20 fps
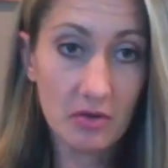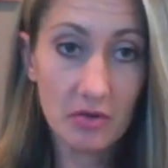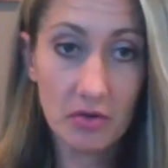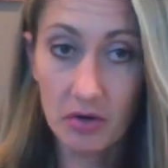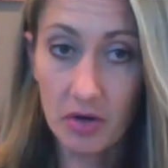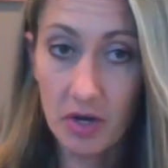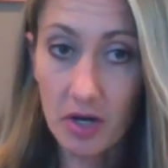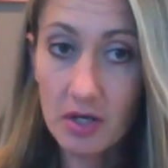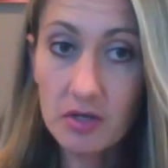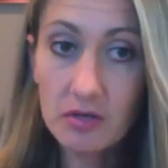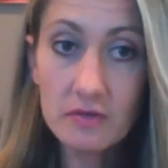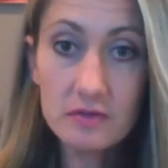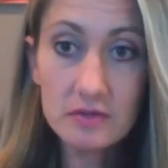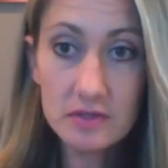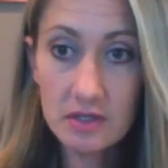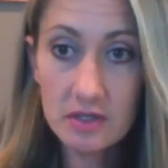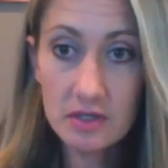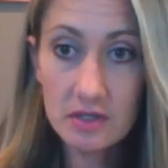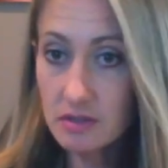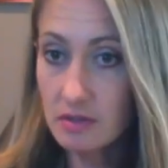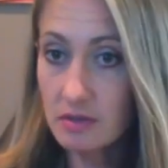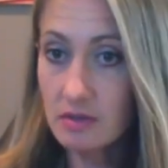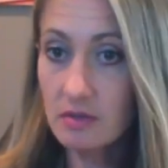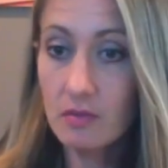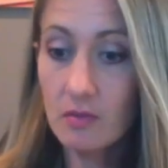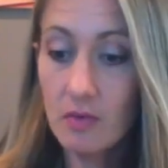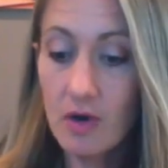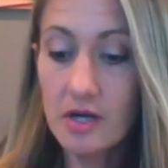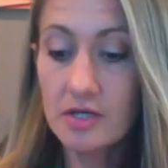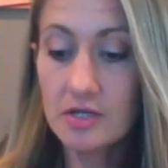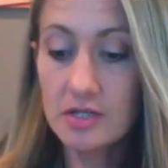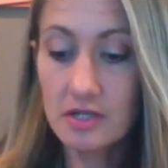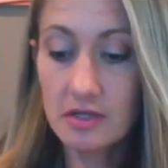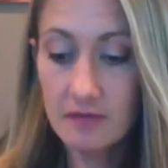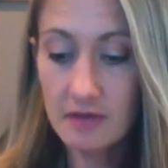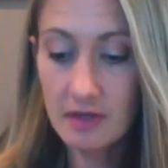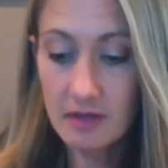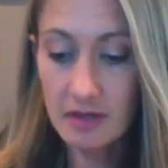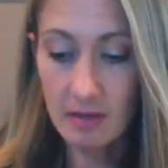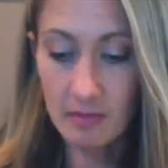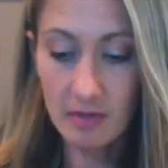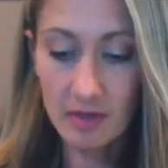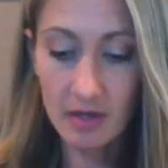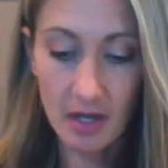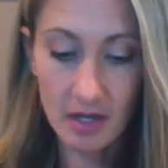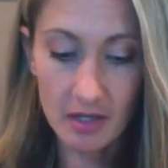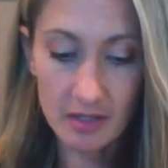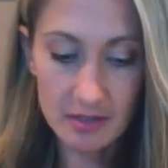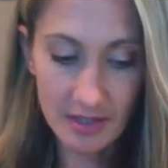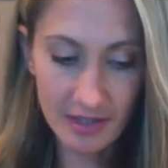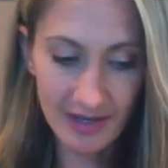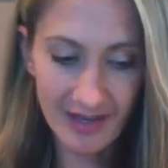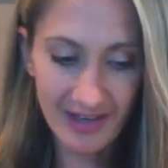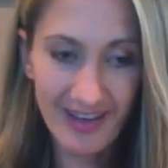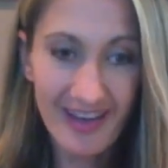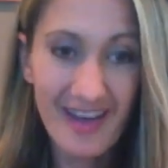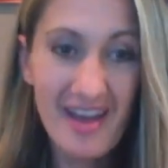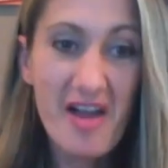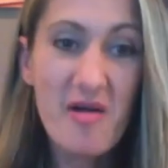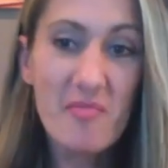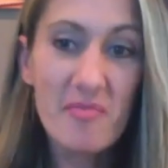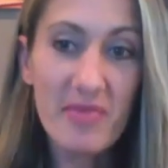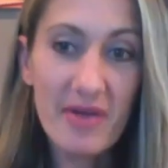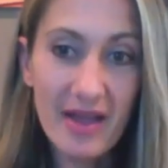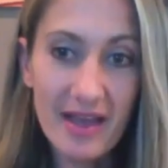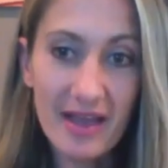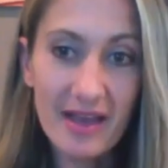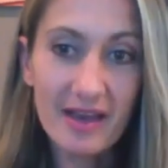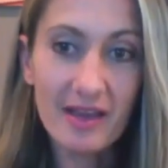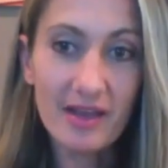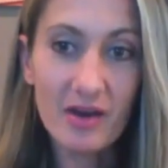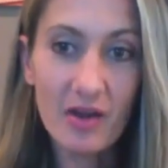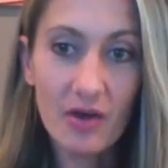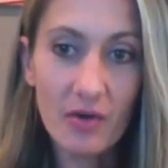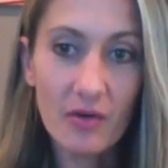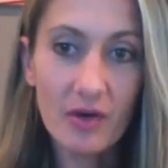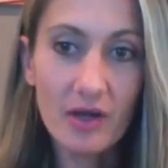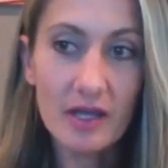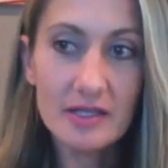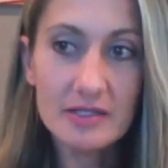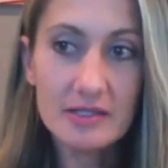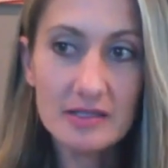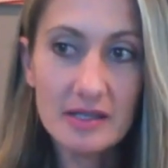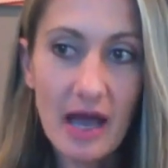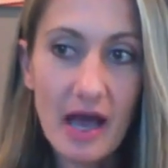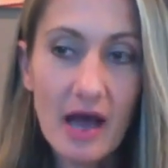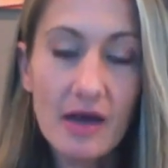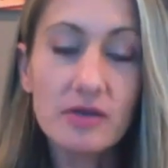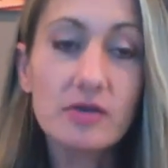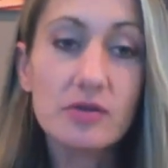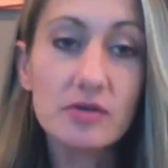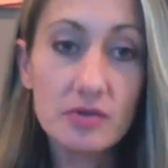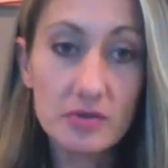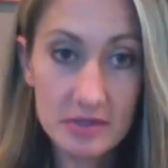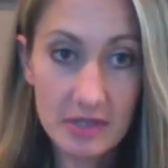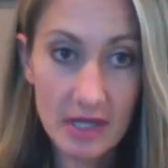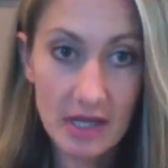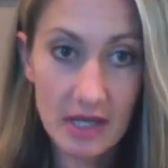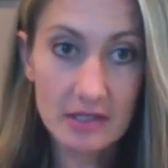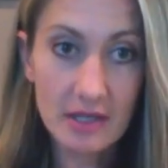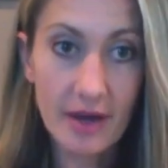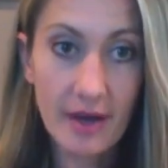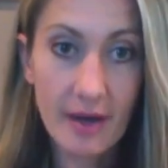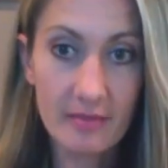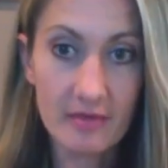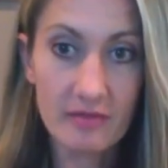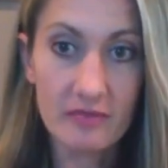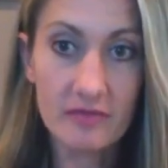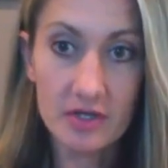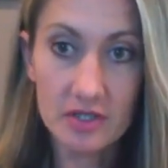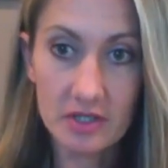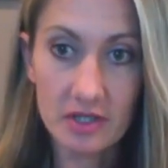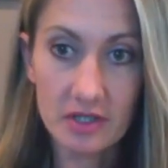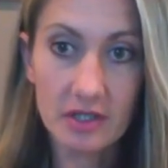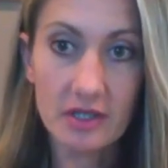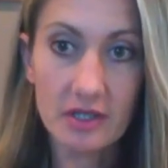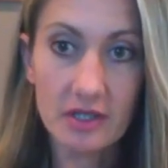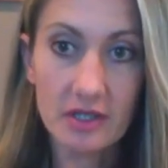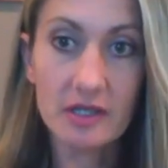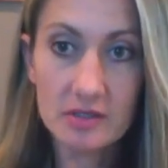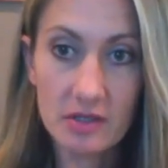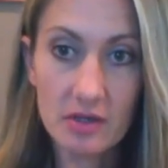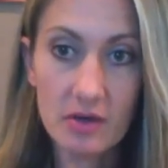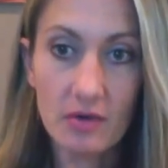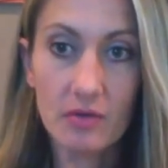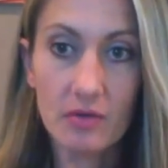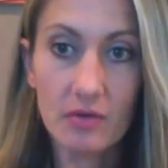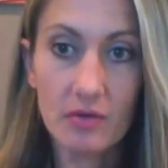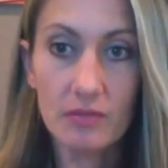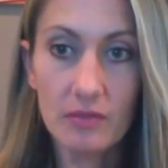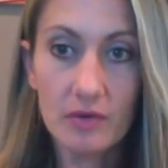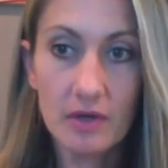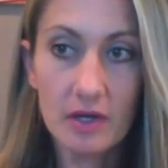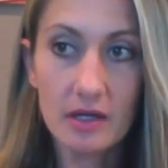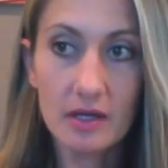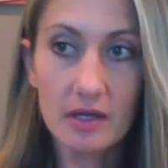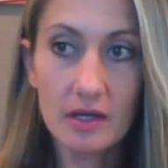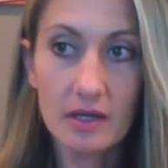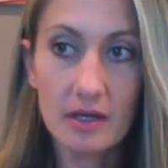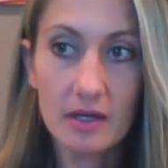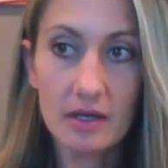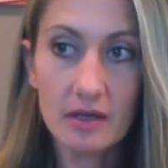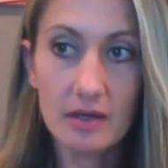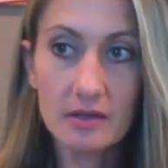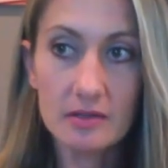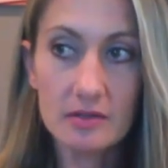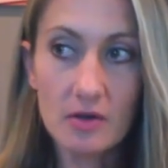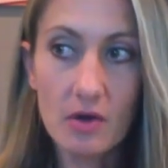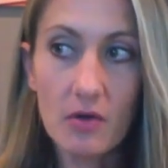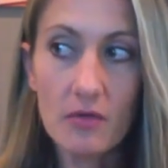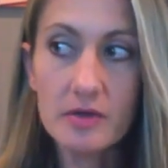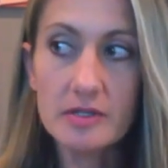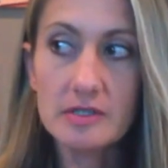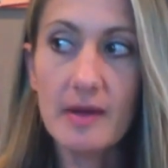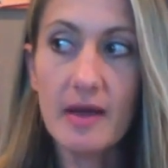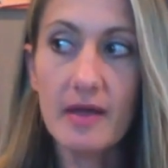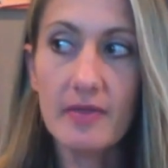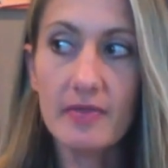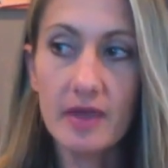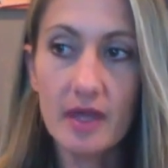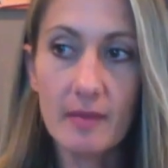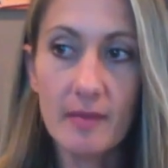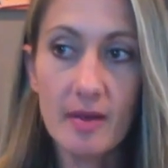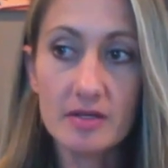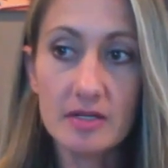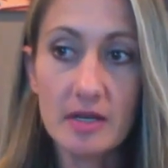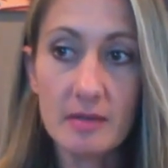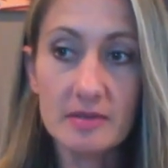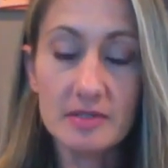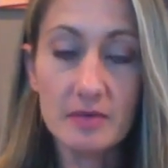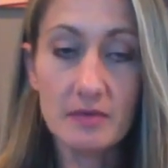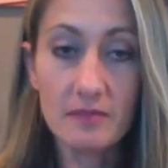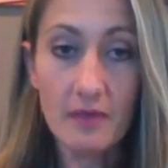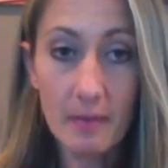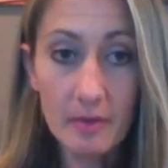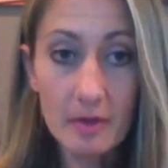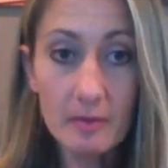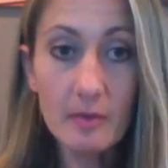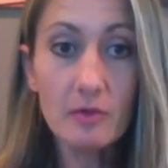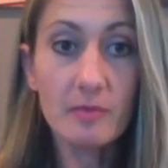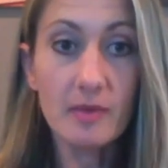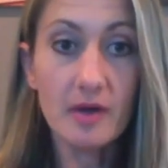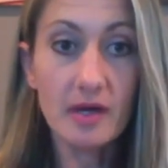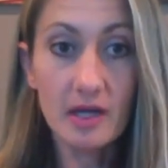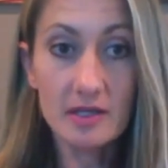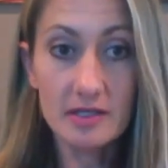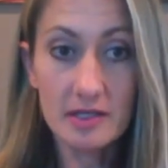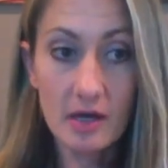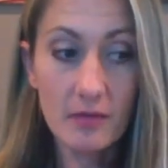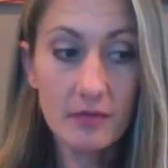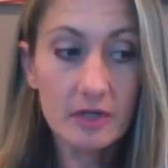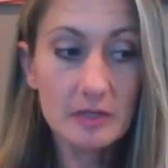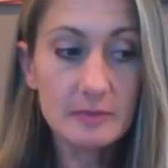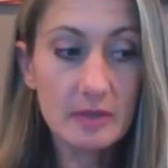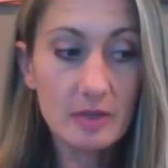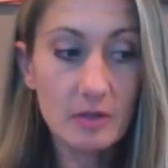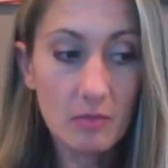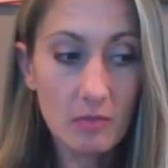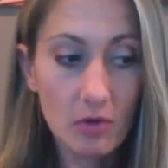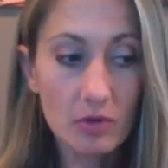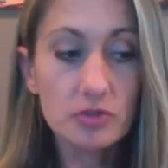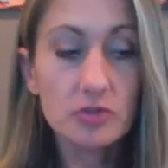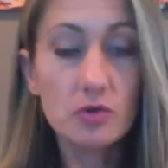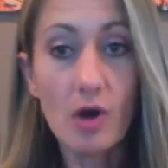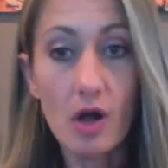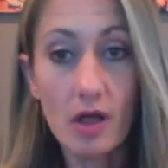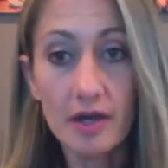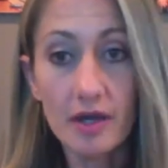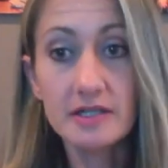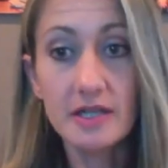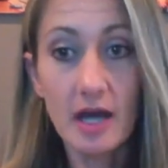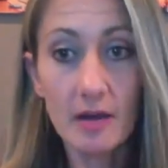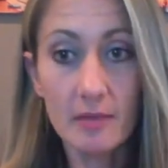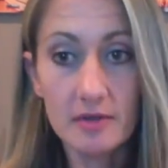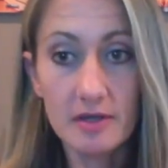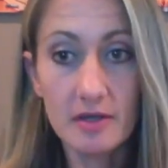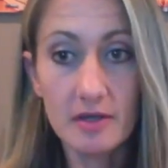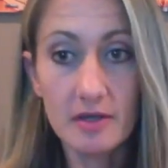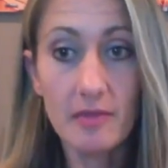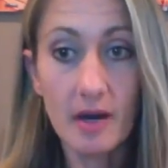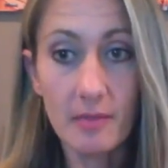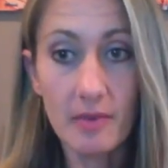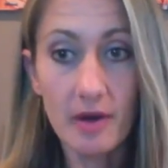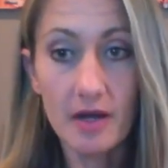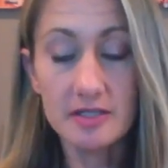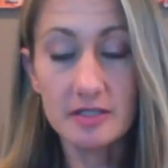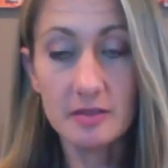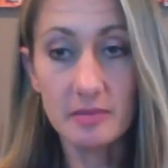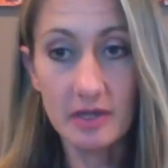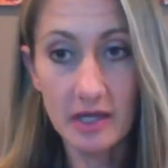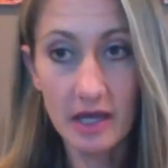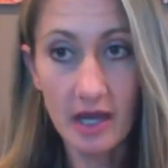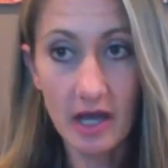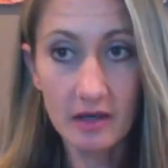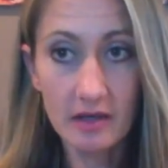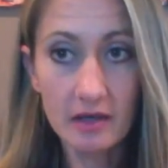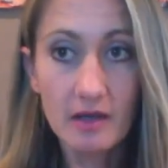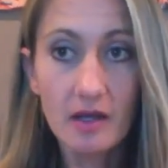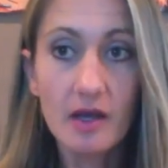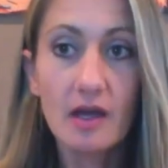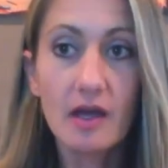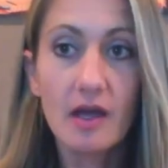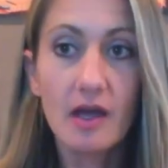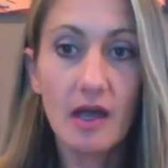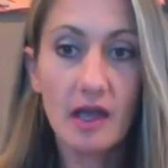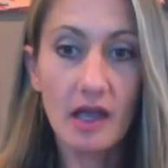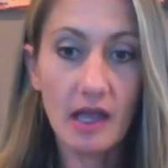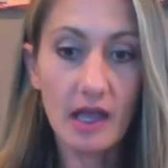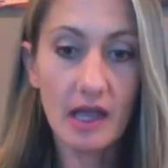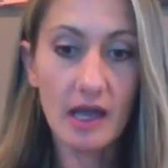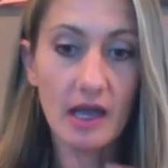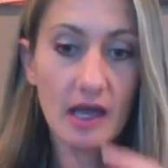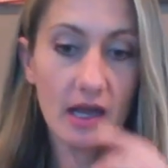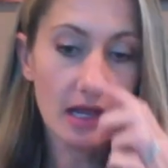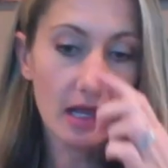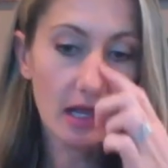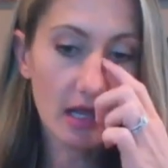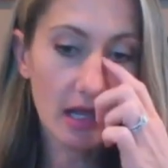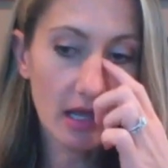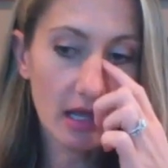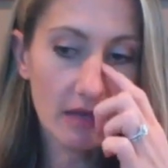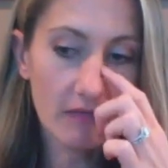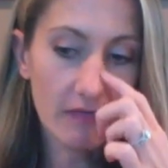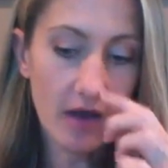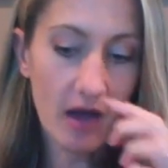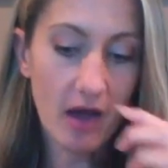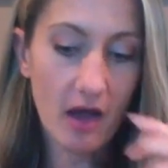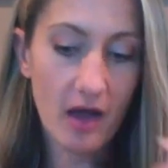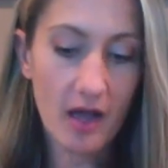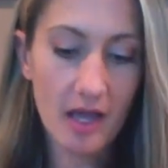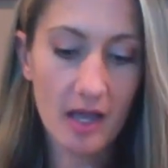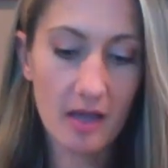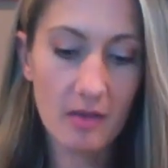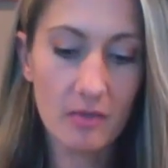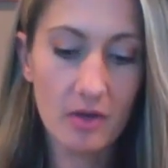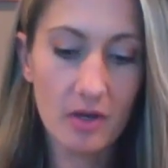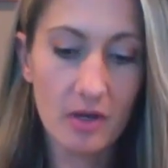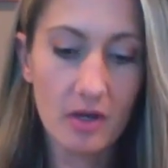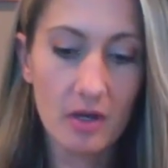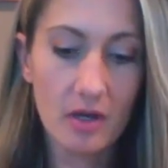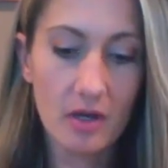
Could I use it to watch TV? That'd be nice. But, it's how you use that time efficiently. So it's always about thinking about your time. So if I'm going to be with my kids, I want to spend the most quality time with them that I possibly can. And if I'm